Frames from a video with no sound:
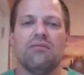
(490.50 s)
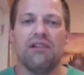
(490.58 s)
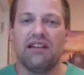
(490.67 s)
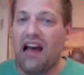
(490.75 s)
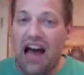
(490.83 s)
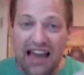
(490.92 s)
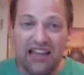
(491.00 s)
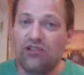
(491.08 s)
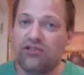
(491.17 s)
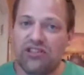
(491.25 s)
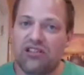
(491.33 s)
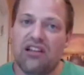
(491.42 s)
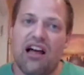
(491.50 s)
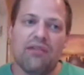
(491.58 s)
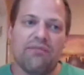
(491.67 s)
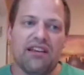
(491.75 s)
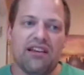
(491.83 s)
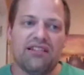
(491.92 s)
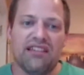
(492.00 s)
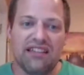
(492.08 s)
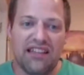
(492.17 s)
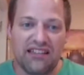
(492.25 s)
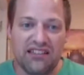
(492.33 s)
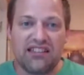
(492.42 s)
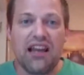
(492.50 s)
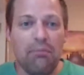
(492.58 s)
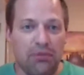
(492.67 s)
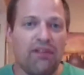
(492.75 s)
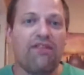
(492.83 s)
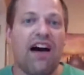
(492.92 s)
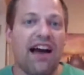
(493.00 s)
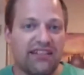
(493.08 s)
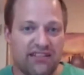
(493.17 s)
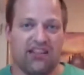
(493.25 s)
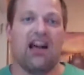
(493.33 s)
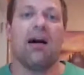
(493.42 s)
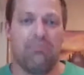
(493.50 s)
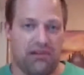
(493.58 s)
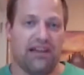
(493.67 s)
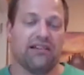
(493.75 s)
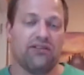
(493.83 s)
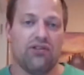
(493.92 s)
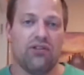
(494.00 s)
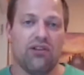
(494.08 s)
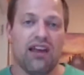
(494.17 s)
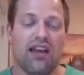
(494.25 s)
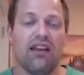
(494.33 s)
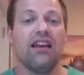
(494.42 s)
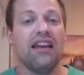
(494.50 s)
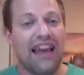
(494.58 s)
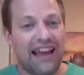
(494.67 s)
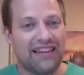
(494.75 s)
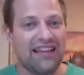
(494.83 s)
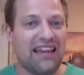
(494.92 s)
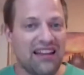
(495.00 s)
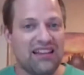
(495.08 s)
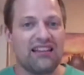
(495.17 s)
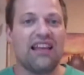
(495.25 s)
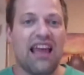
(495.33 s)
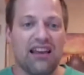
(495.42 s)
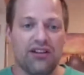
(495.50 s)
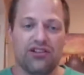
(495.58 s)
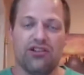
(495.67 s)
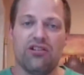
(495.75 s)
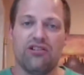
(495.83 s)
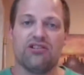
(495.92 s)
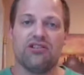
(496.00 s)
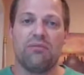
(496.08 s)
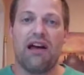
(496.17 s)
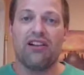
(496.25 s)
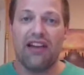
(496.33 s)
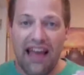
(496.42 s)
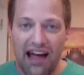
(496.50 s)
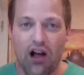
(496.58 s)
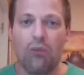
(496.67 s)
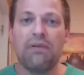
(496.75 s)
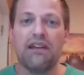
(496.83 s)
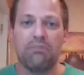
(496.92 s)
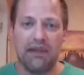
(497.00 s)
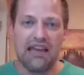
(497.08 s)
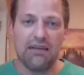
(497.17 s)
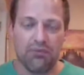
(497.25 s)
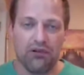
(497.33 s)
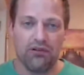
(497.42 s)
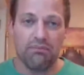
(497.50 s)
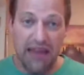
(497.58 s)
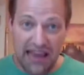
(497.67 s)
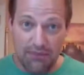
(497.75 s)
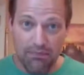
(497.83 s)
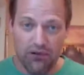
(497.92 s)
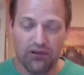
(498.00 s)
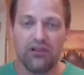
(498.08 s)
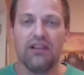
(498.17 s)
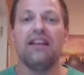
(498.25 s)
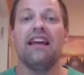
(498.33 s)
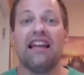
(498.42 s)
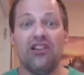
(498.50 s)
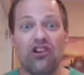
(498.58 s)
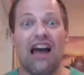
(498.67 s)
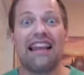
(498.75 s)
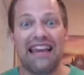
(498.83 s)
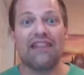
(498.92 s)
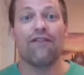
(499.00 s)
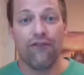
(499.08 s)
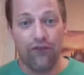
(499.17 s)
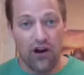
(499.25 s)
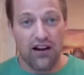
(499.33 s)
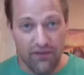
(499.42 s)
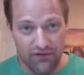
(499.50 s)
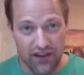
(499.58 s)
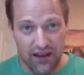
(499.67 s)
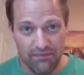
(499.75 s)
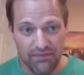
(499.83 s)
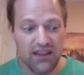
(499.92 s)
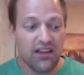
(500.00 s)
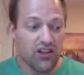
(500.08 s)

but I use it a lot because it simplifies the complex, okay? At the end of the day, insurance is about helping people. And you got to get in front of them.